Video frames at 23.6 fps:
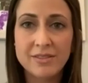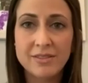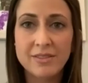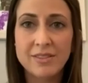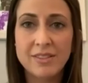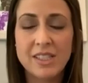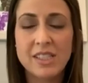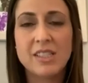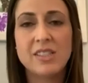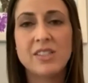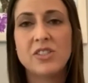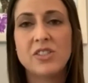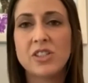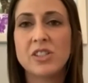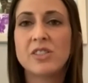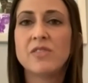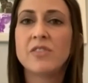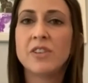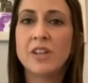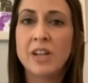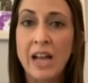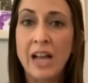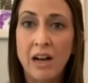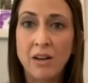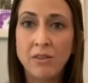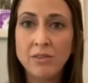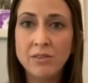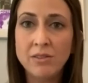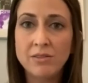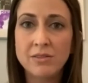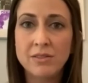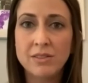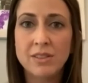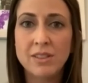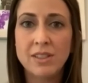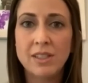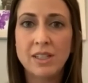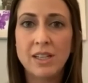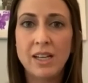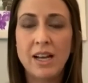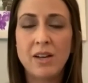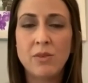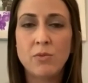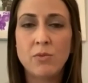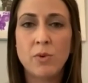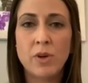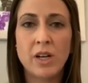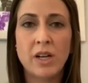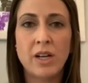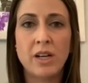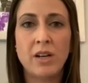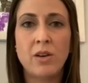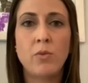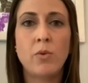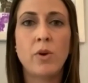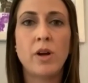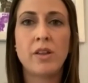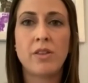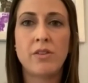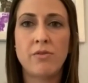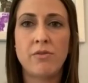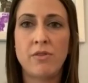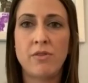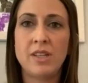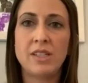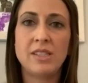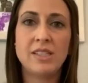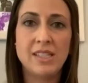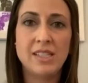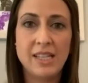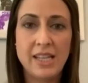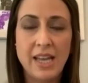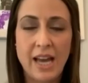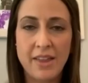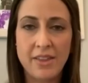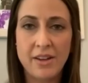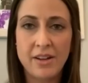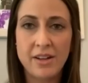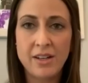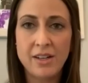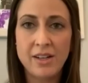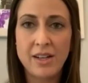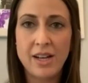This is just for now. And we're going to work through this together.